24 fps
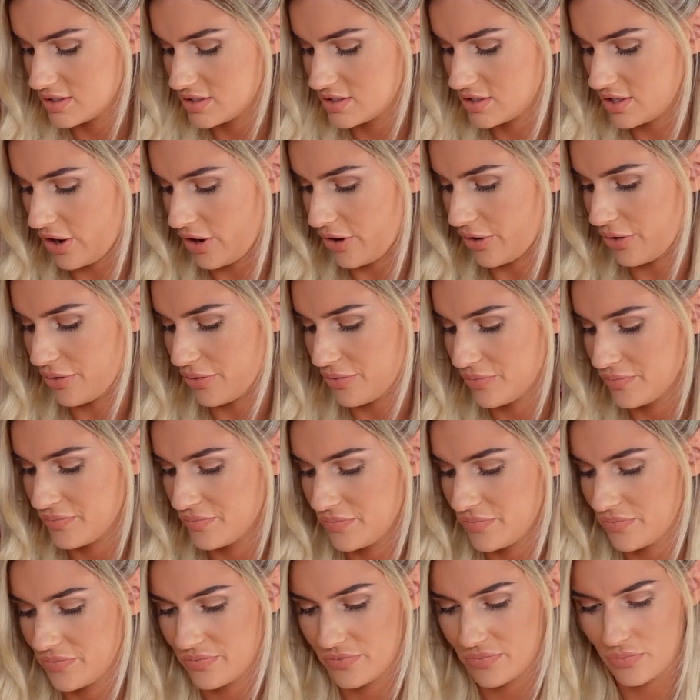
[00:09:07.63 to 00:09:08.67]
So,
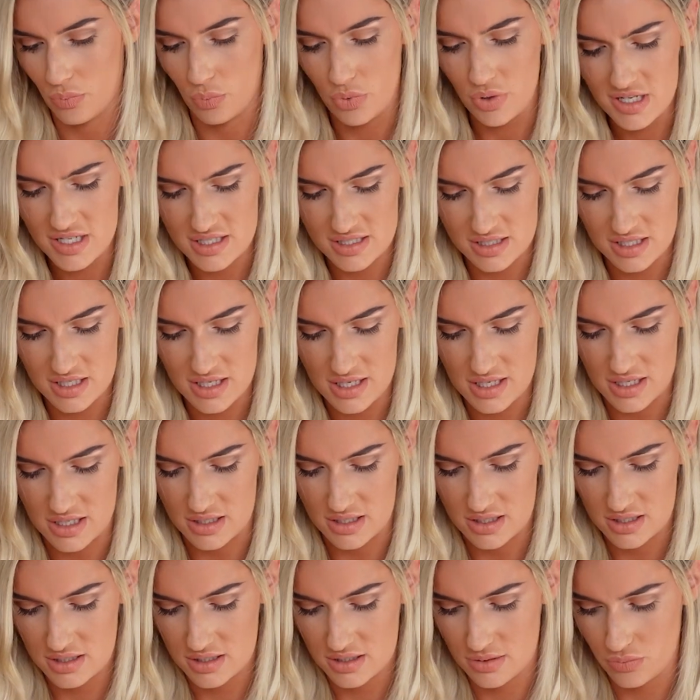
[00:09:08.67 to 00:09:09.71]
what is
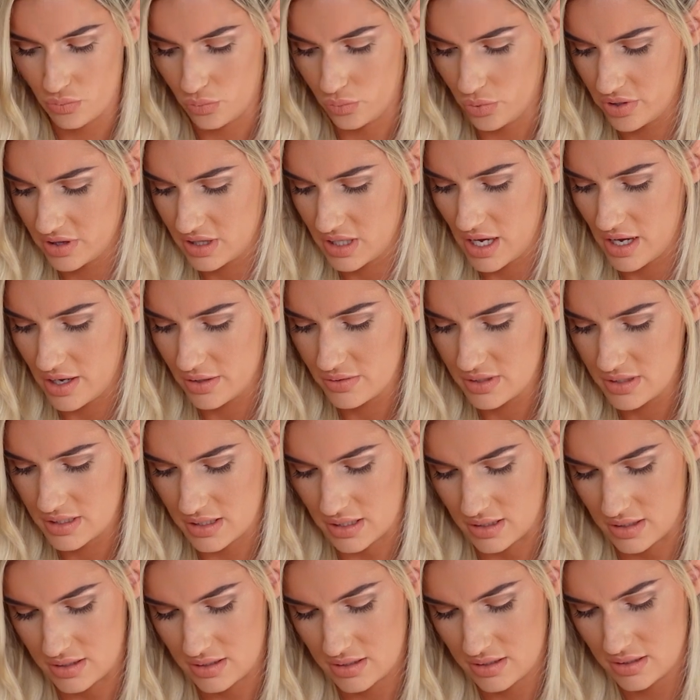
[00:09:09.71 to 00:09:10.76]
this? What the hell is
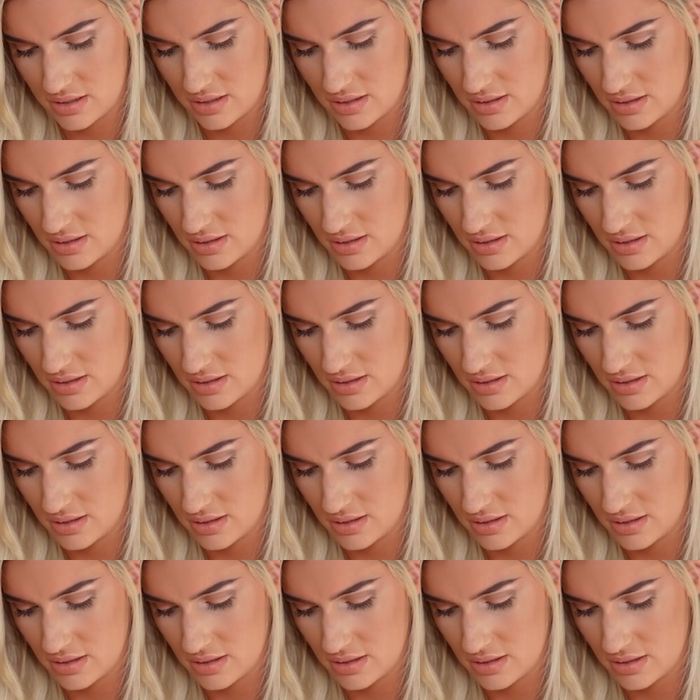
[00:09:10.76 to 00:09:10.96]
this?